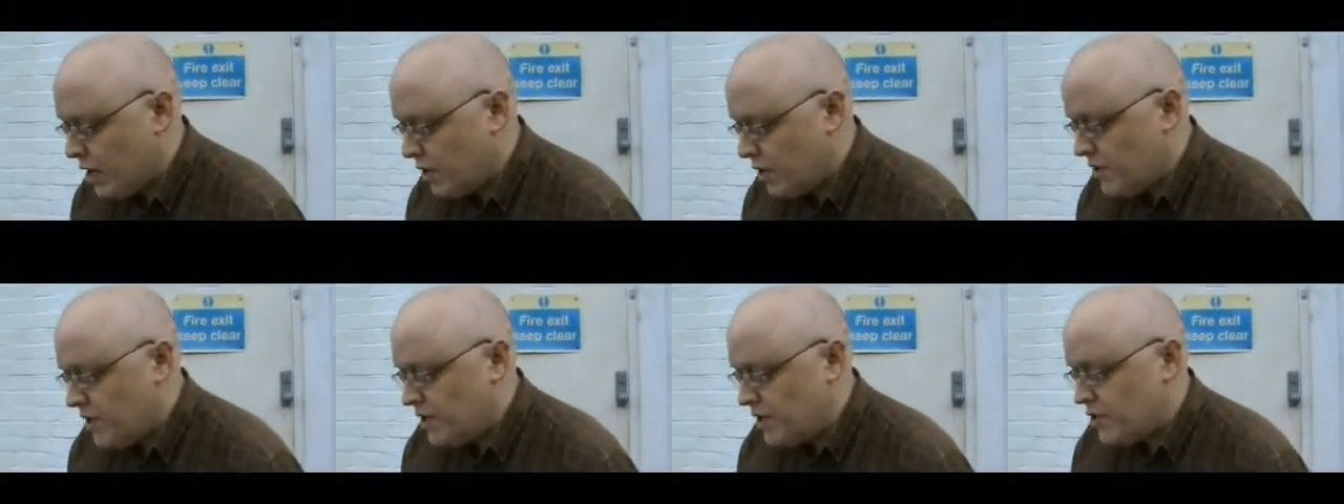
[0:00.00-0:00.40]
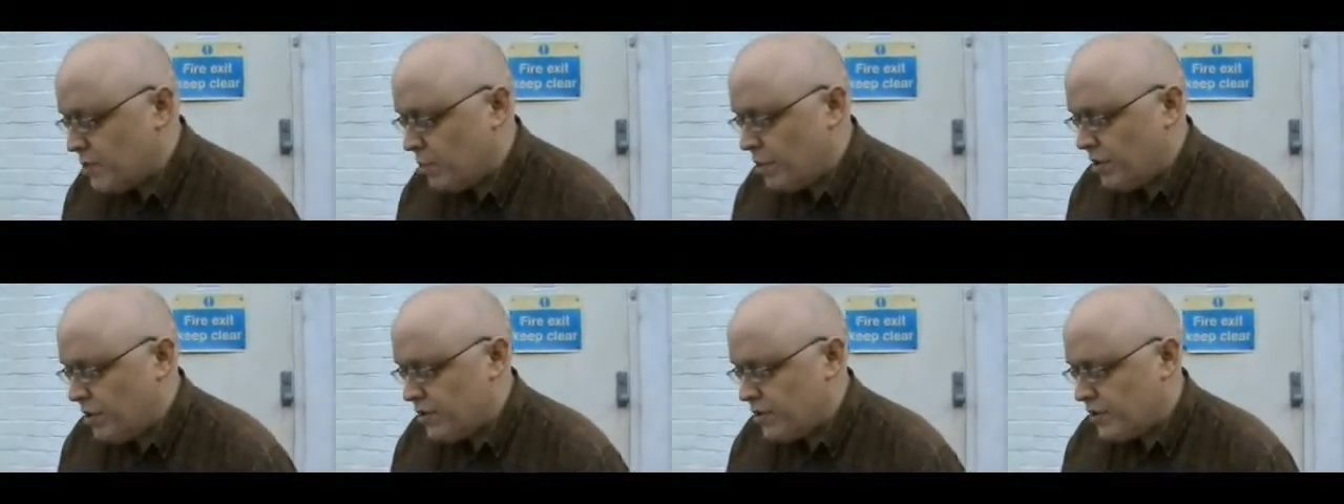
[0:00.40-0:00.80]
a
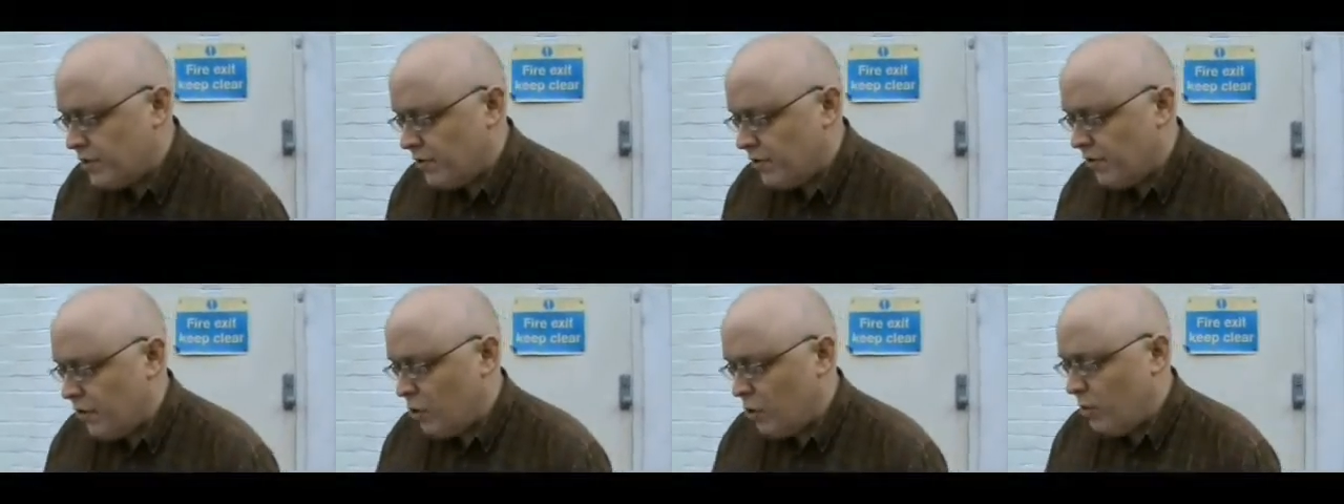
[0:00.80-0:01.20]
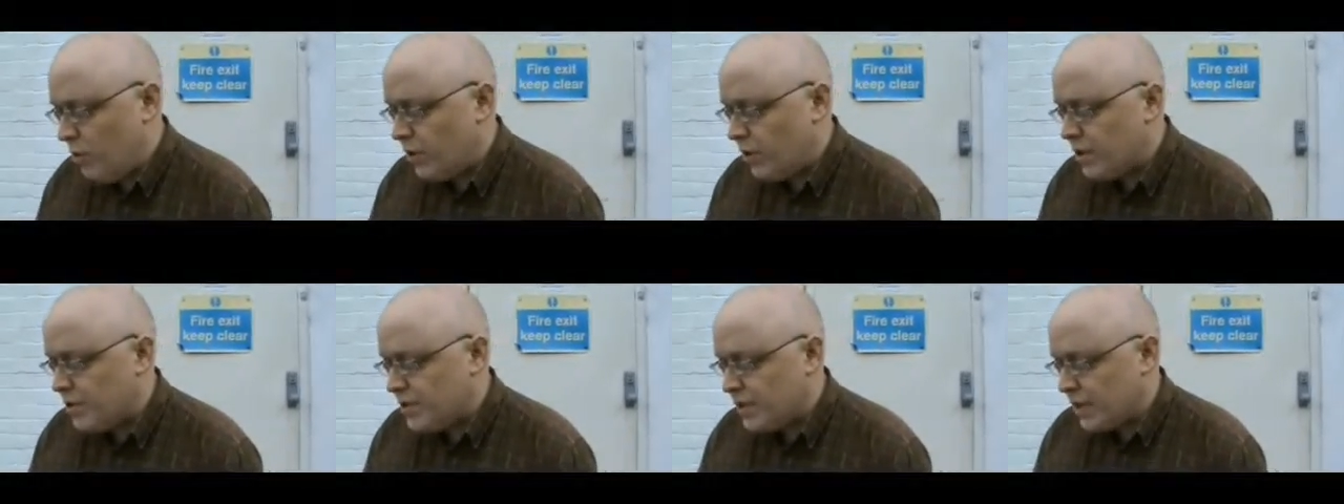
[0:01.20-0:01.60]
dispersed
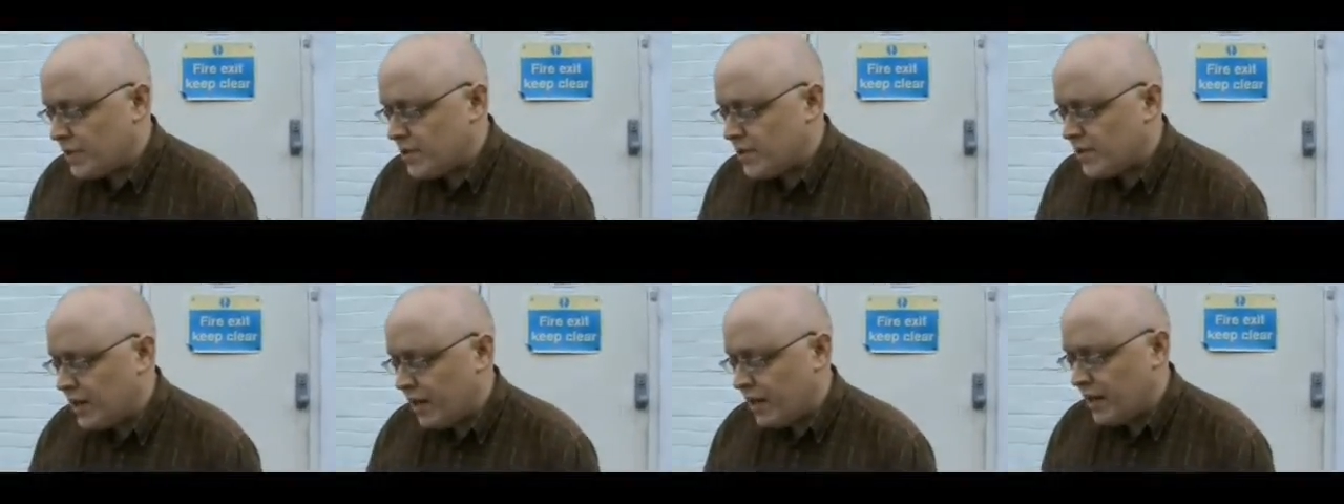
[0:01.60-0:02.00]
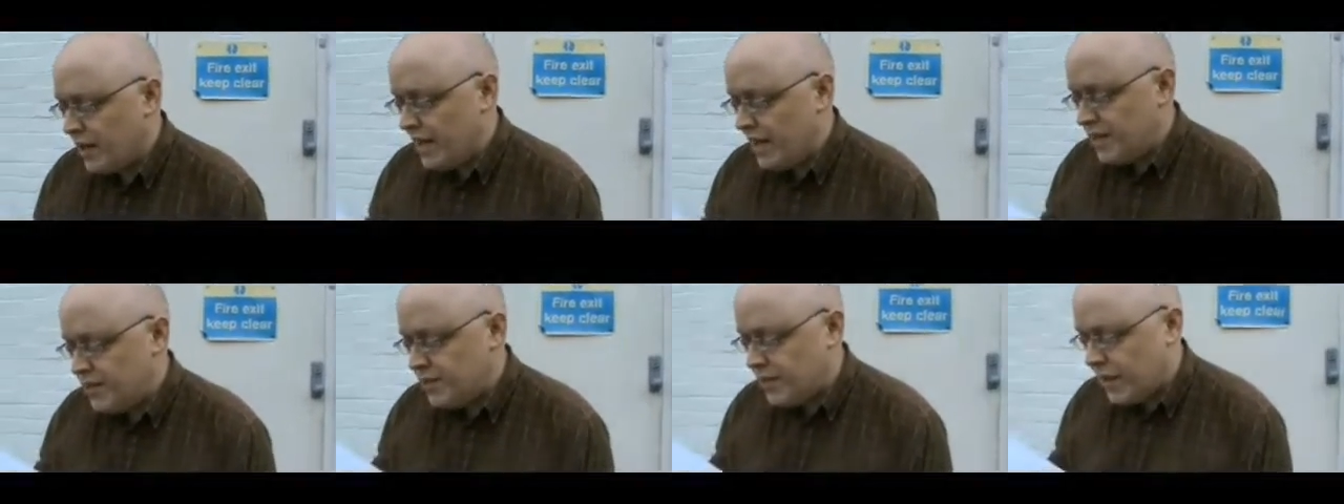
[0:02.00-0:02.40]
focus,
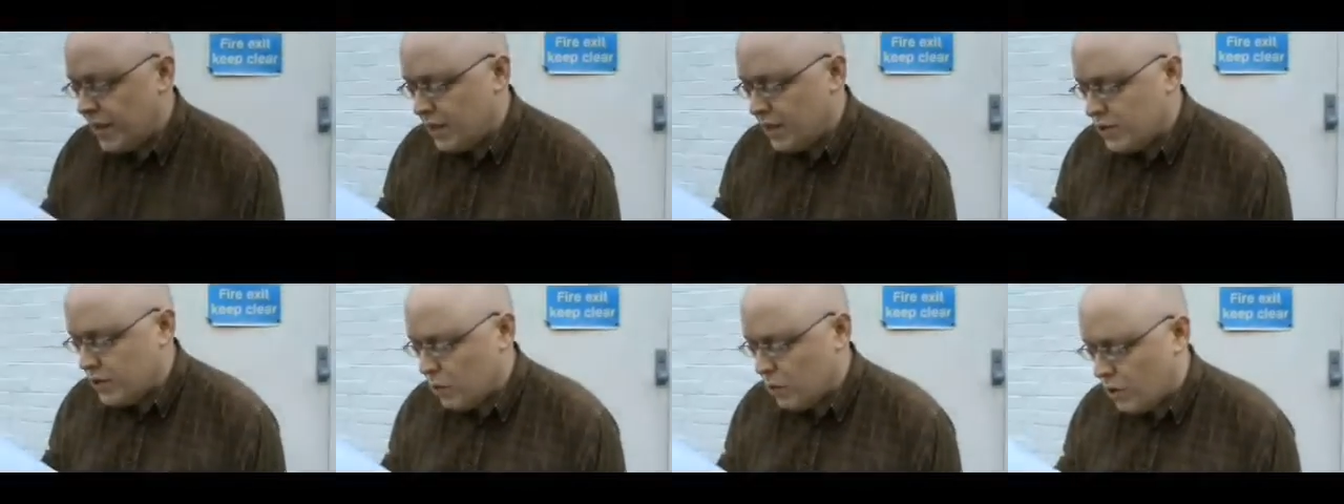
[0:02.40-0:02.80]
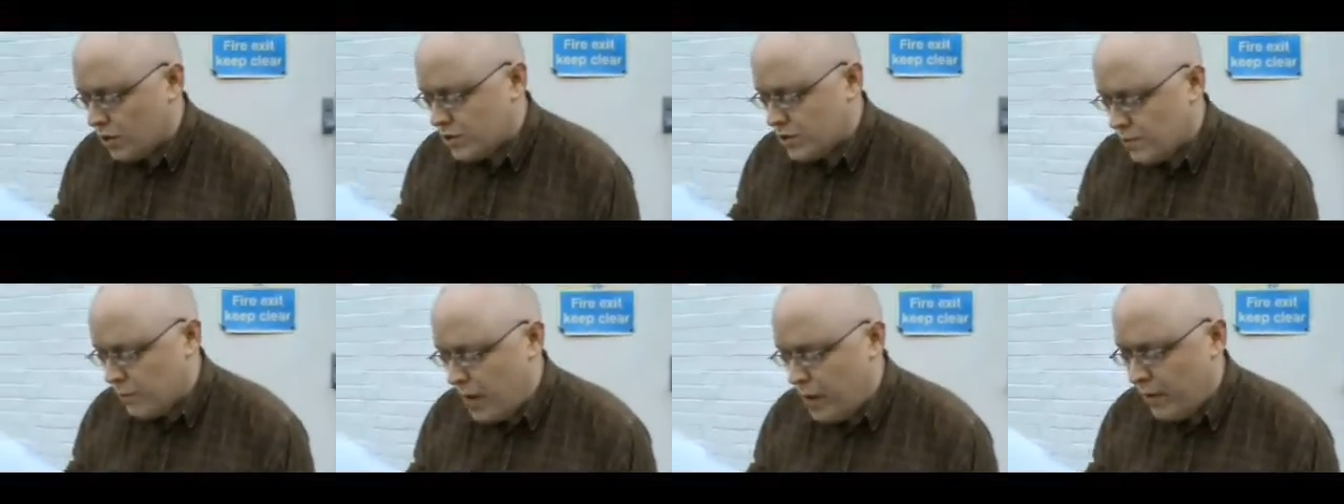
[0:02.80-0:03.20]
antagonistic
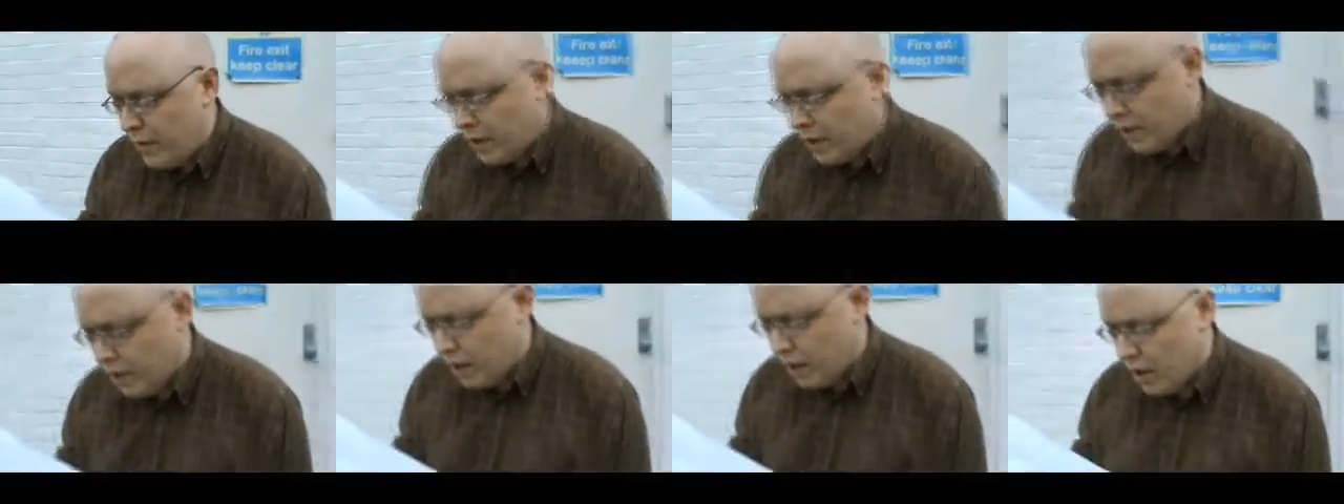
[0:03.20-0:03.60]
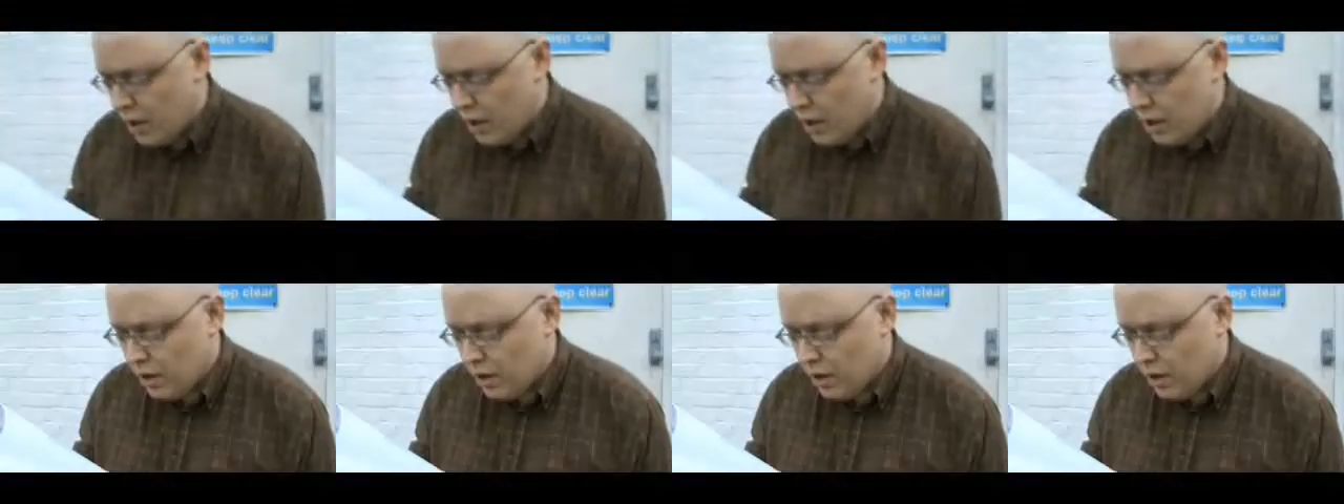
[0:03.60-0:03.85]
towards America,